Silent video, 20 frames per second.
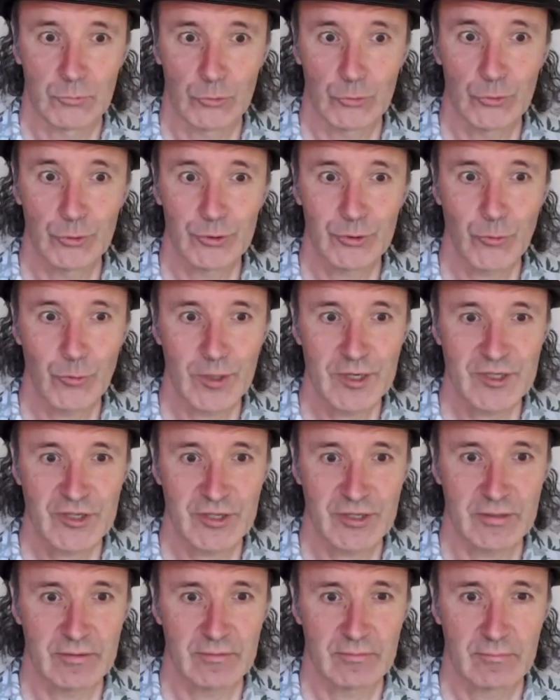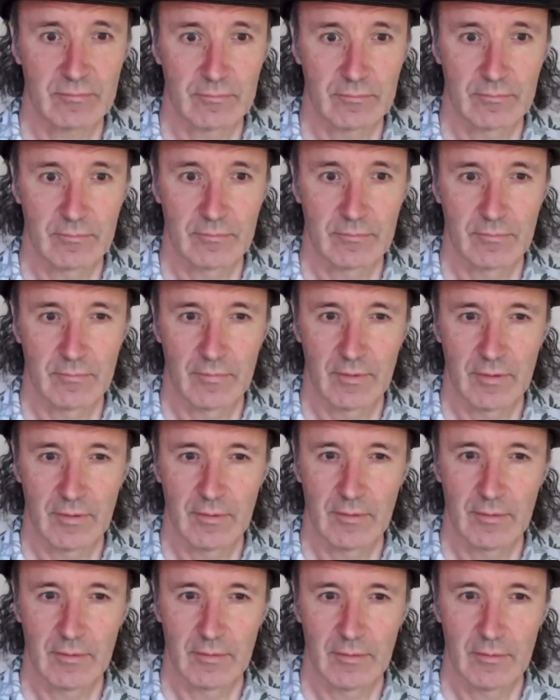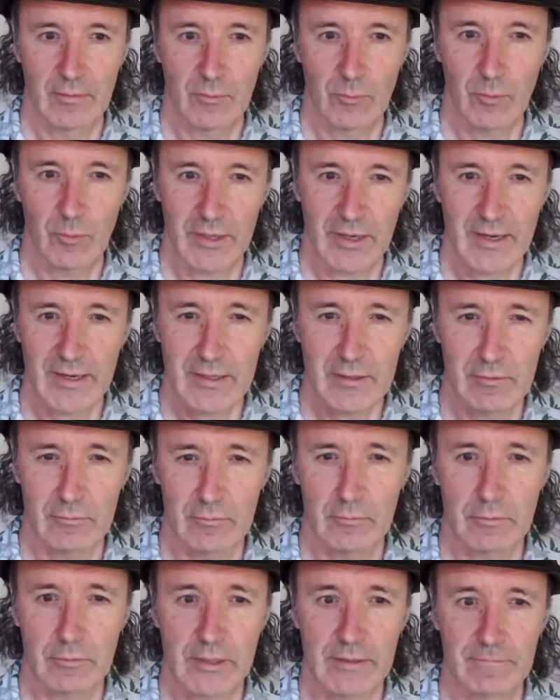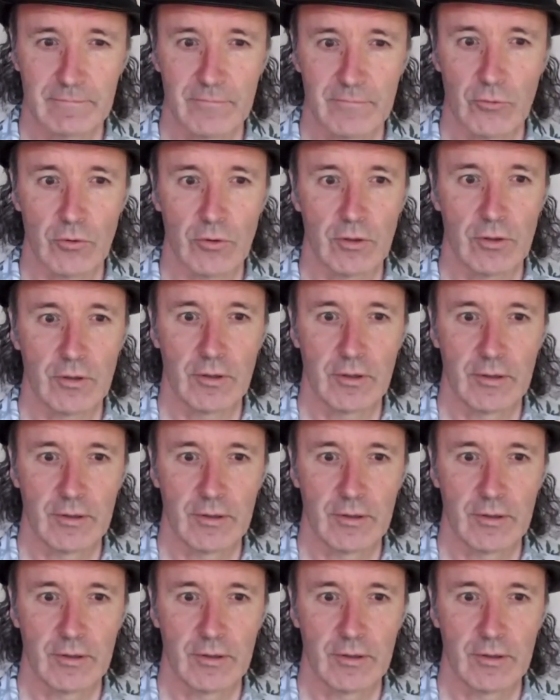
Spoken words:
Good question. What are you looking for?